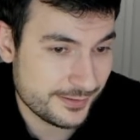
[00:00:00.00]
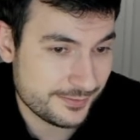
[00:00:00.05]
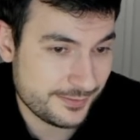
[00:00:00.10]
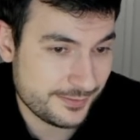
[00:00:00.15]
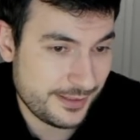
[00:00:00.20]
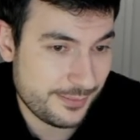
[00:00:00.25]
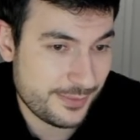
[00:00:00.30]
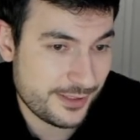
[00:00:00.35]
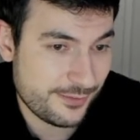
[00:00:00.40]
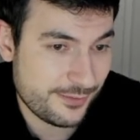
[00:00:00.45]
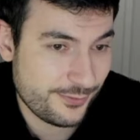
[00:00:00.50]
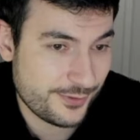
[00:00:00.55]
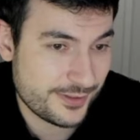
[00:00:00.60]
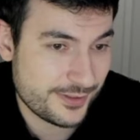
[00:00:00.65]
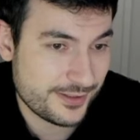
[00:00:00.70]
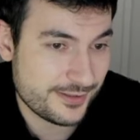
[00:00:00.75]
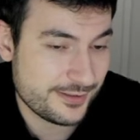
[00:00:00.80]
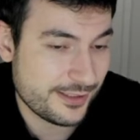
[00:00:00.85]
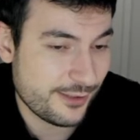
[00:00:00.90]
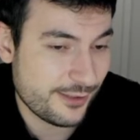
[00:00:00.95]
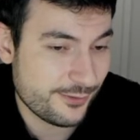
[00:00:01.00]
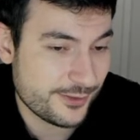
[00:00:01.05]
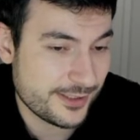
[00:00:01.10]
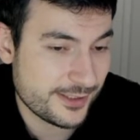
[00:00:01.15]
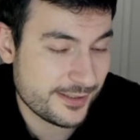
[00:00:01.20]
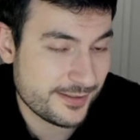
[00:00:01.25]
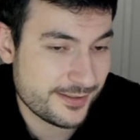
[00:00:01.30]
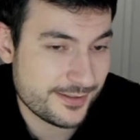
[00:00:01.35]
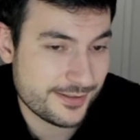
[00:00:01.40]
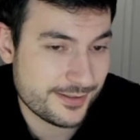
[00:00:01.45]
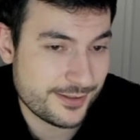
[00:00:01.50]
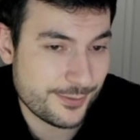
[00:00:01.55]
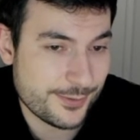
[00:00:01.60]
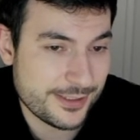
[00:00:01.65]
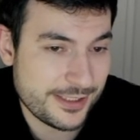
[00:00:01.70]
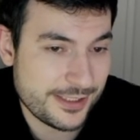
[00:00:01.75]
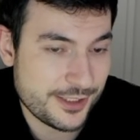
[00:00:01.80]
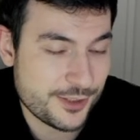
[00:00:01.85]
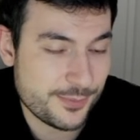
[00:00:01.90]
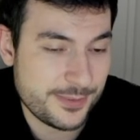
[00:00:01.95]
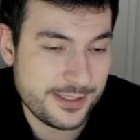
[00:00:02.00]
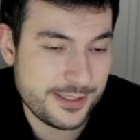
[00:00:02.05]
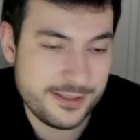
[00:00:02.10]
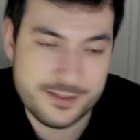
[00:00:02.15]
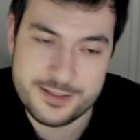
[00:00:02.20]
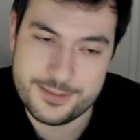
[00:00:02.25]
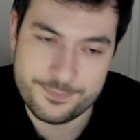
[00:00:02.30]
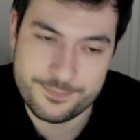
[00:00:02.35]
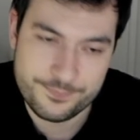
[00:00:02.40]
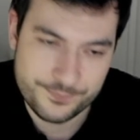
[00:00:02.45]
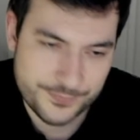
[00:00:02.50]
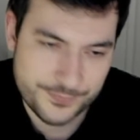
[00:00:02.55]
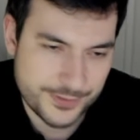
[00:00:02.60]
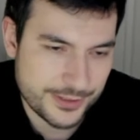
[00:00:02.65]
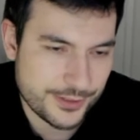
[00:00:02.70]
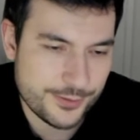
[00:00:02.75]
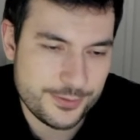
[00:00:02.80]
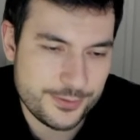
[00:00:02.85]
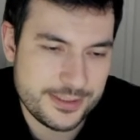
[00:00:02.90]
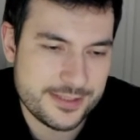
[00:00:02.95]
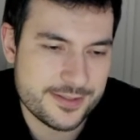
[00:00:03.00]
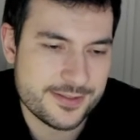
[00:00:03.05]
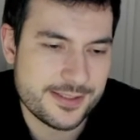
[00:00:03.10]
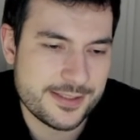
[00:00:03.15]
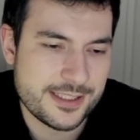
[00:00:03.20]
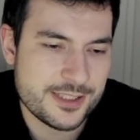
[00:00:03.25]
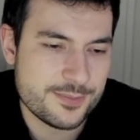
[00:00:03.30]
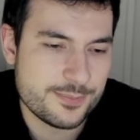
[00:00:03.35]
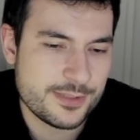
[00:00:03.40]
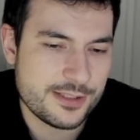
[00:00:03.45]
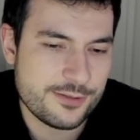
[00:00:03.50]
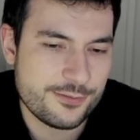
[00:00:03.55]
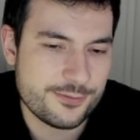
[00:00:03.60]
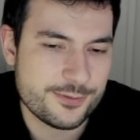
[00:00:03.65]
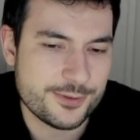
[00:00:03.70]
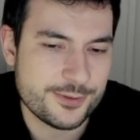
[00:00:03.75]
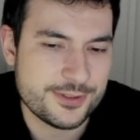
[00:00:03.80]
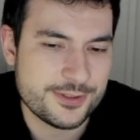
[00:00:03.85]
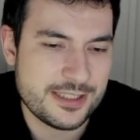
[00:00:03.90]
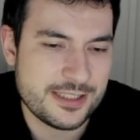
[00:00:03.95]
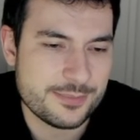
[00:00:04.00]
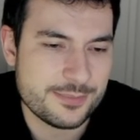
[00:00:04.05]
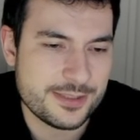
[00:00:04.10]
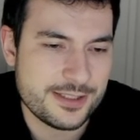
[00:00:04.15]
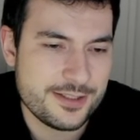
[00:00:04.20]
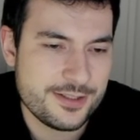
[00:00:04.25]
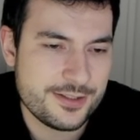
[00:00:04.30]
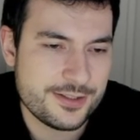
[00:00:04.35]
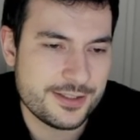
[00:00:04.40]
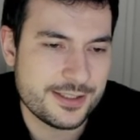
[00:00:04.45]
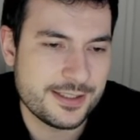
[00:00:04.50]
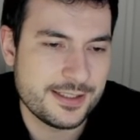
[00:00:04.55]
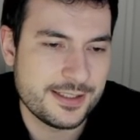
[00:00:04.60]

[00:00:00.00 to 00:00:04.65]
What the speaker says: They buffed Tough Tusk, 1 HP, only a stats buff, not that much.